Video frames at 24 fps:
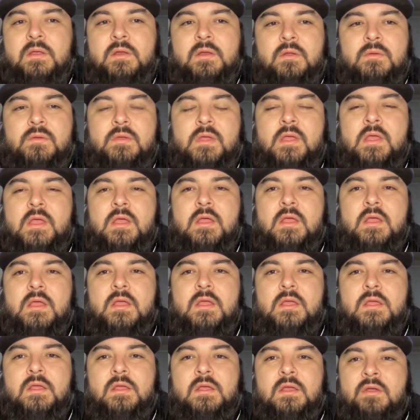you know,
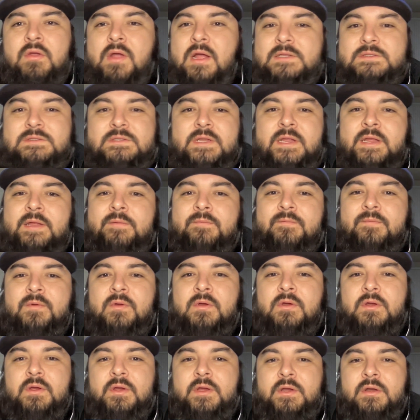congrats to him
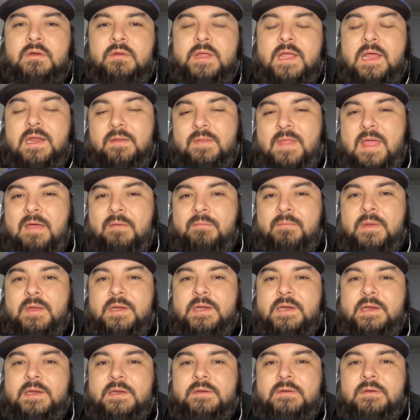for, you know, getting that
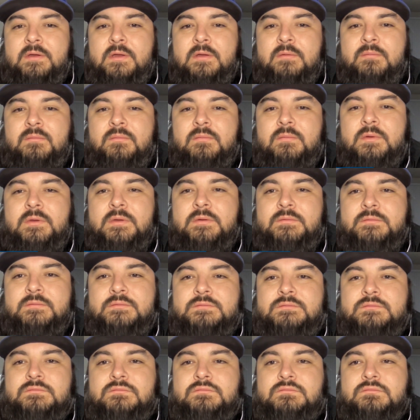money and